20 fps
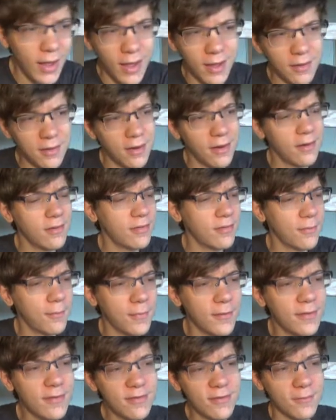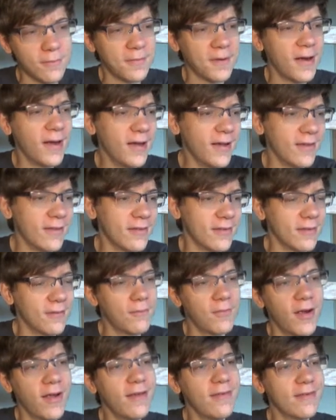And it's pretty
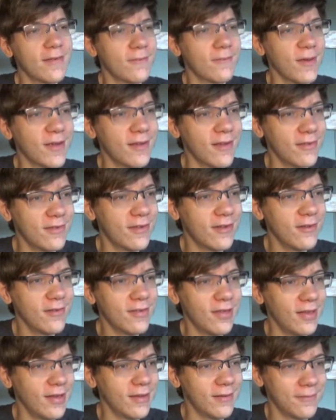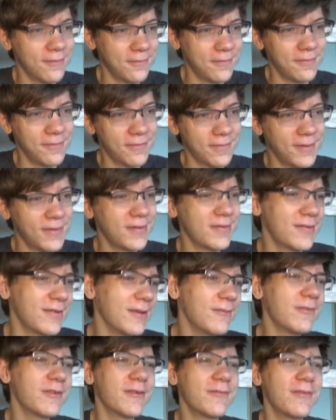surprising because he
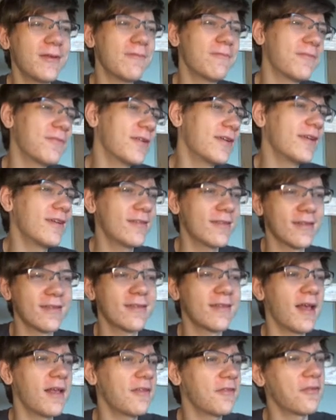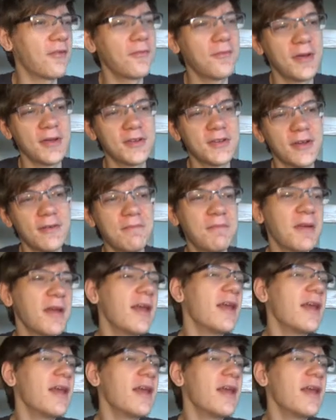seems to be a pretty successful bishop.